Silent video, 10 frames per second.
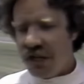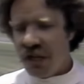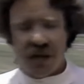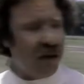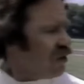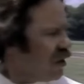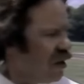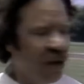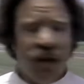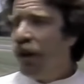signal
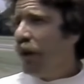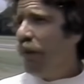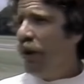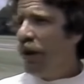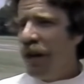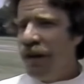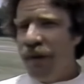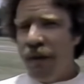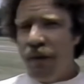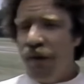communicating.
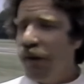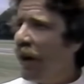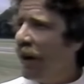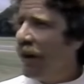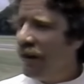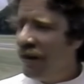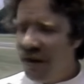Maybe we'll kind of